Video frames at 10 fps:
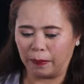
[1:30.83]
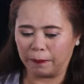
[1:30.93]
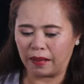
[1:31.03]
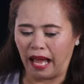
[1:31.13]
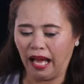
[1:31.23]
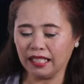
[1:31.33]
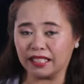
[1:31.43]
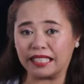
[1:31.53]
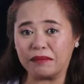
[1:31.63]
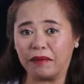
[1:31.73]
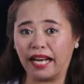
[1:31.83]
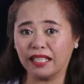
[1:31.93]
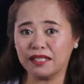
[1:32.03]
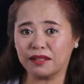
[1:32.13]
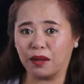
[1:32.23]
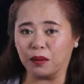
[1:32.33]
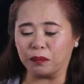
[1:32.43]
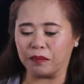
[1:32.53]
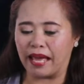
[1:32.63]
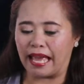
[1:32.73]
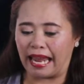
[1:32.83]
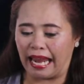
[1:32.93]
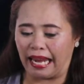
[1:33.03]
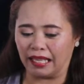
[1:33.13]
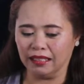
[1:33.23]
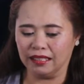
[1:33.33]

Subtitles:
under the microscope, and